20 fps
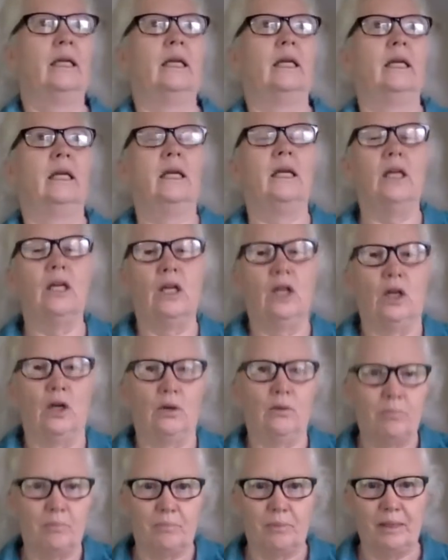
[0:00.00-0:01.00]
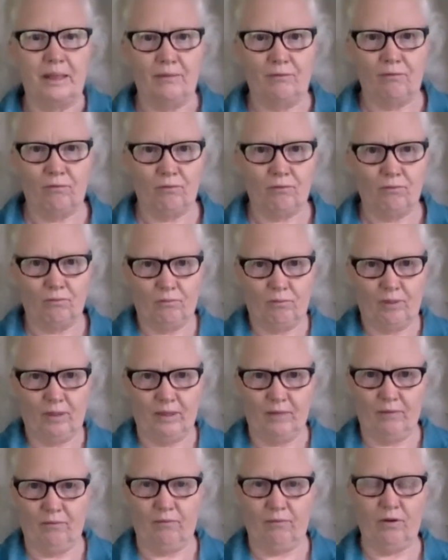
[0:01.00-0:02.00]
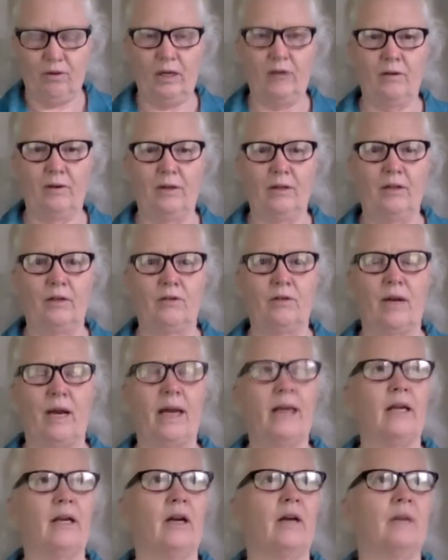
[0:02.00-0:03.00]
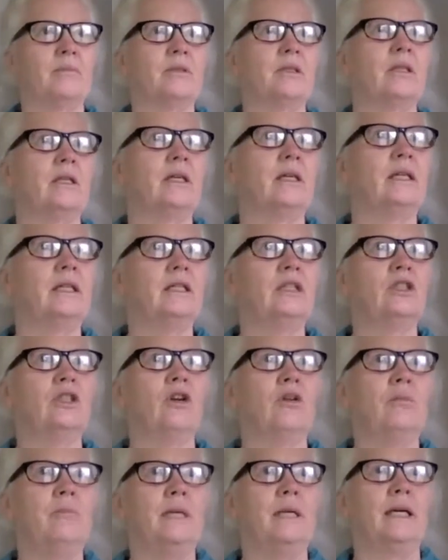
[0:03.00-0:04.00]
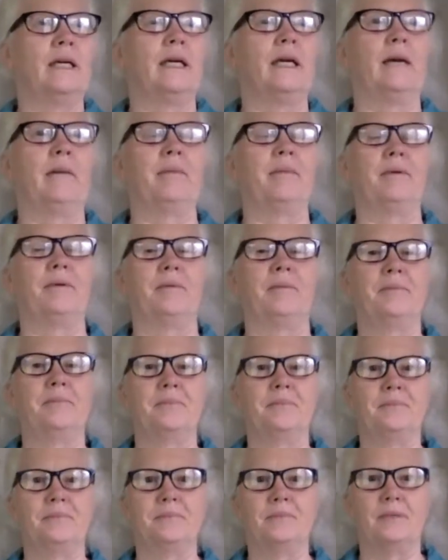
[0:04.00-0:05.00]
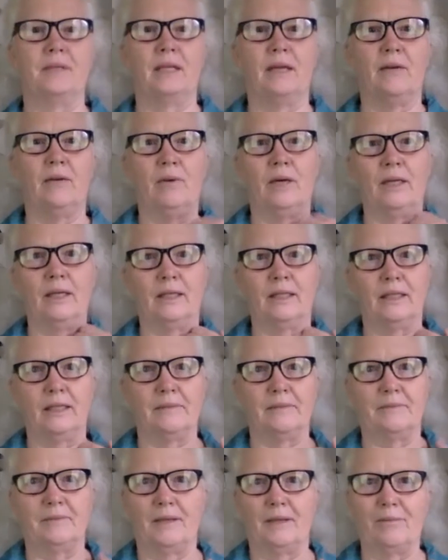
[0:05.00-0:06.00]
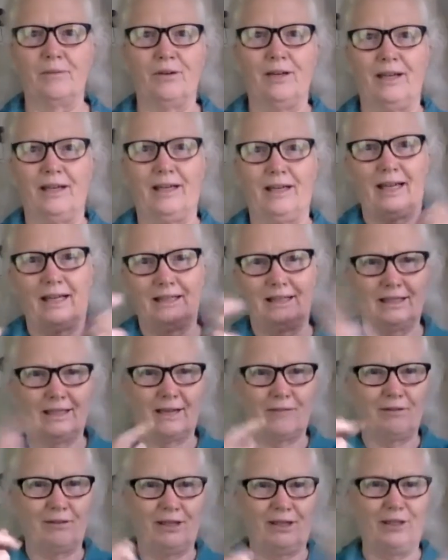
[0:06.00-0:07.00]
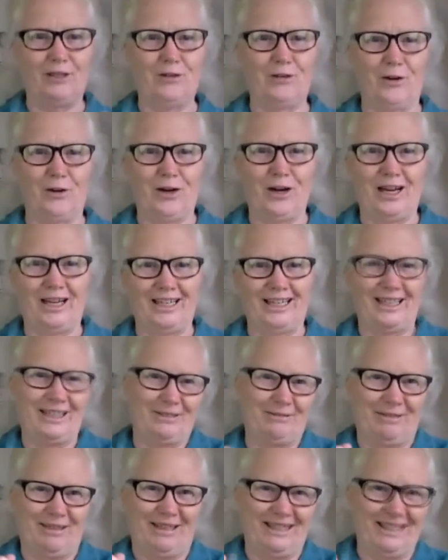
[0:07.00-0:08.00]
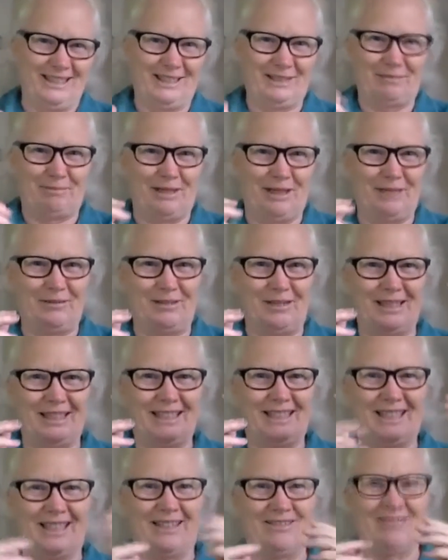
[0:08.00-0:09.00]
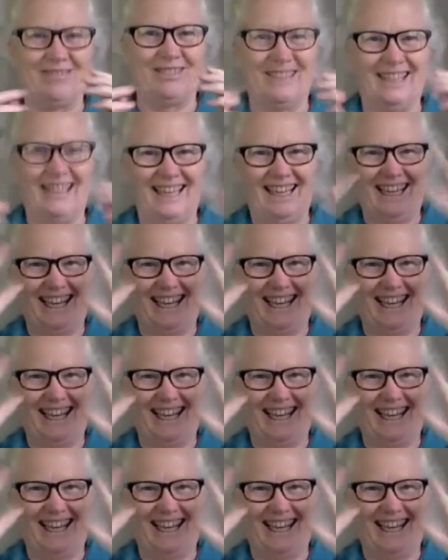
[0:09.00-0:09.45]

you know, be, be freer in their dragon arms? And he showed me a couple that I wanted to. I'm really glad Stephanie and you are on because we can just play with this stuff.